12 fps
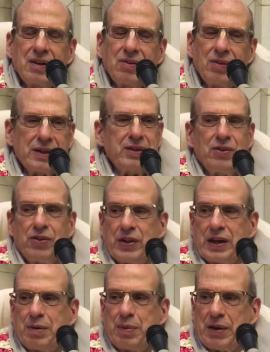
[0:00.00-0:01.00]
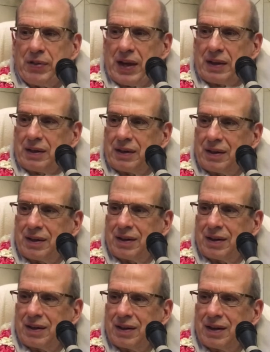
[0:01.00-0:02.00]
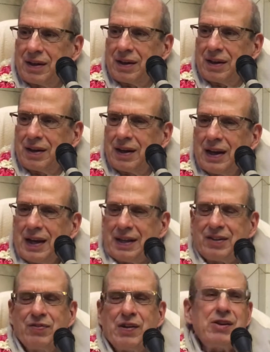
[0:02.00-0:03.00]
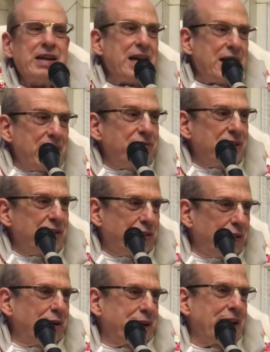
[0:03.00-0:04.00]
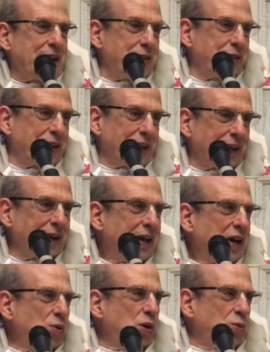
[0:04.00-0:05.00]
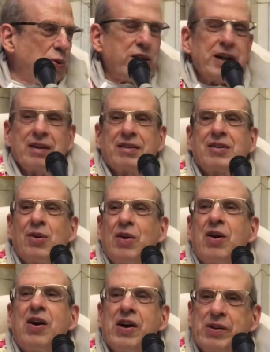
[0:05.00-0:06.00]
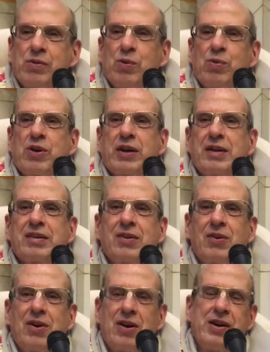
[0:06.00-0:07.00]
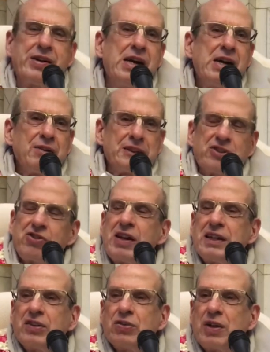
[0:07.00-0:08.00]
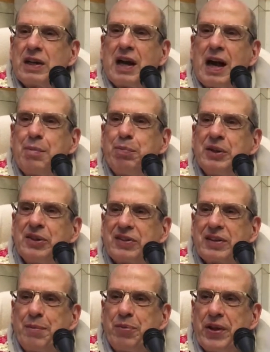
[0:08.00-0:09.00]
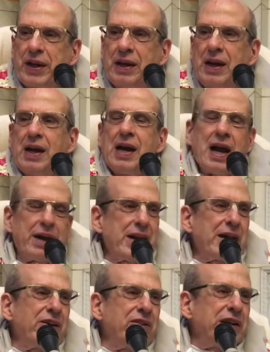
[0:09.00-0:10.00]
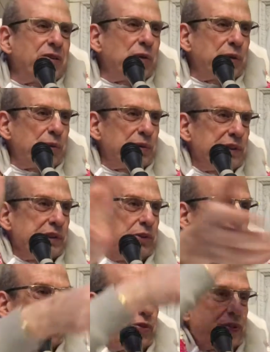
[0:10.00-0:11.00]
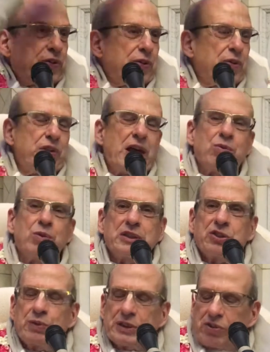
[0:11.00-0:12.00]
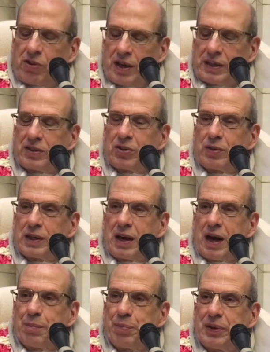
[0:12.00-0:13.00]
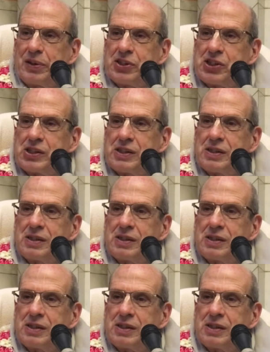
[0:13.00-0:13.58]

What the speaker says: What do you think about that? It's very heavy thought, I think. We're working so hard, we're trying to accomplish something, and not only we will lose that which we're trying to accomplish,